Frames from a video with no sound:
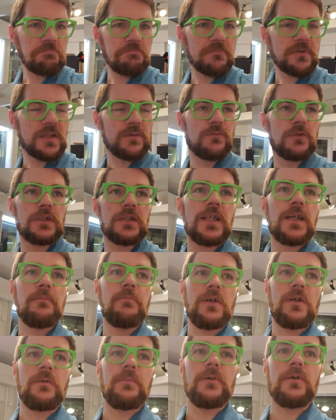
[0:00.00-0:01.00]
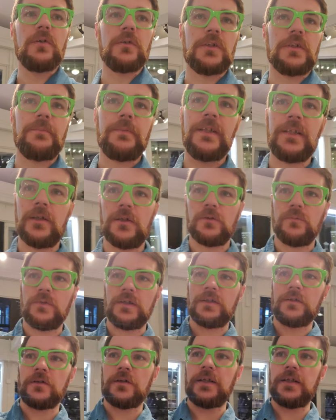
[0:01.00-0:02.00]
somewhere in that ballpark, depending on
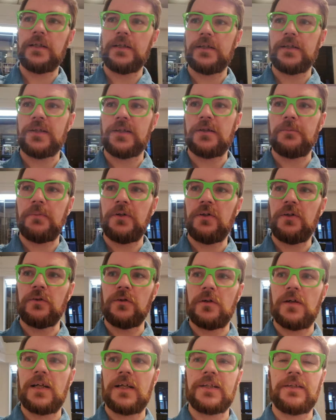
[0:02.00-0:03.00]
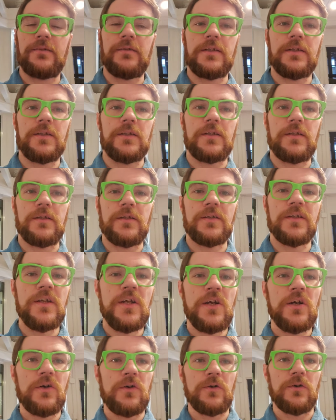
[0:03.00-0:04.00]
whether it is the polarized lenses
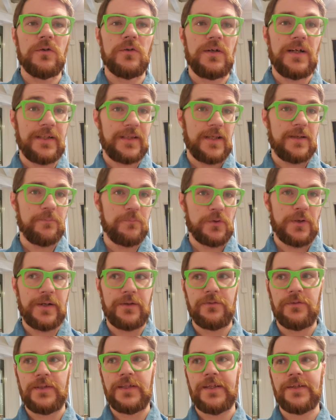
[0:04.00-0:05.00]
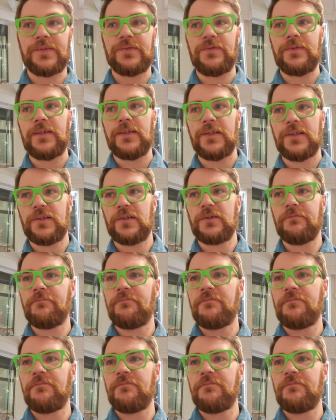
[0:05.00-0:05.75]
or like that brown links lens